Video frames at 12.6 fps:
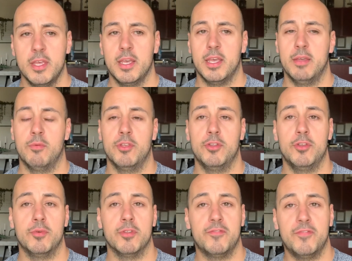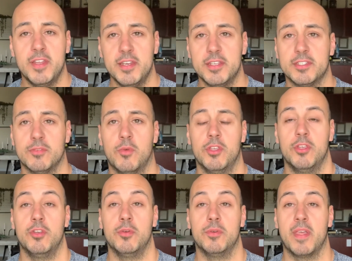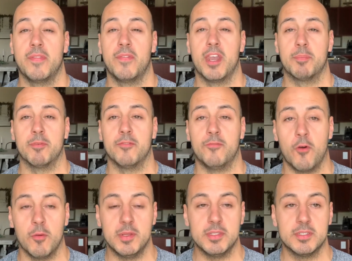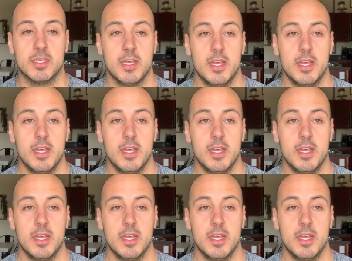and what you do with fitness and what you do with athletic performance.